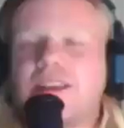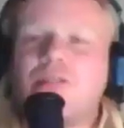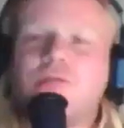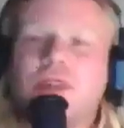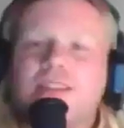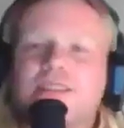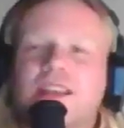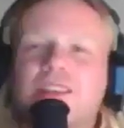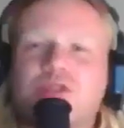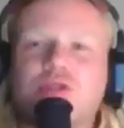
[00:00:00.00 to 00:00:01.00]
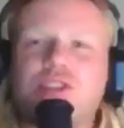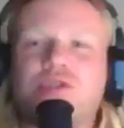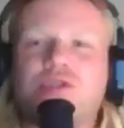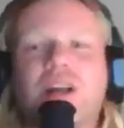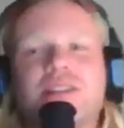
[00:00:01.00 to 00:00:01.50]
always like treat
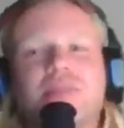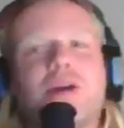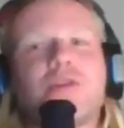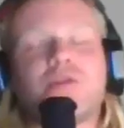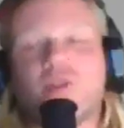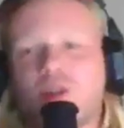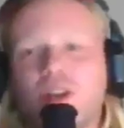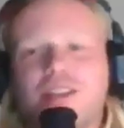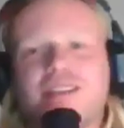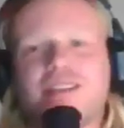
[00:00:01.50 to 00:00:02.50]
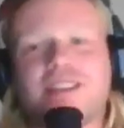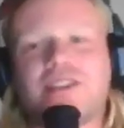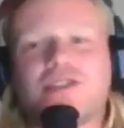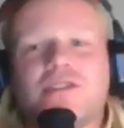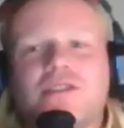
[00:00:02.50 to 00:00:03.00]
you as a part of the
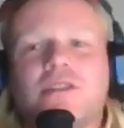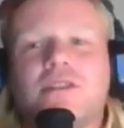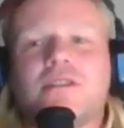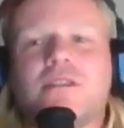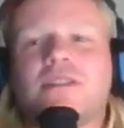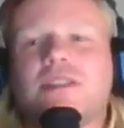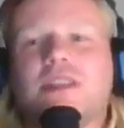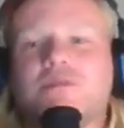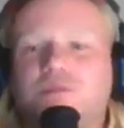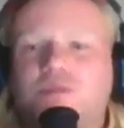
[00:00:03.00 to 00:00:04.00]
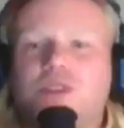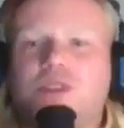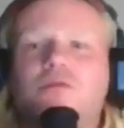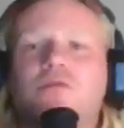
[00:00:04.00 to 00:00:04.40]
organization. That was pretty cool.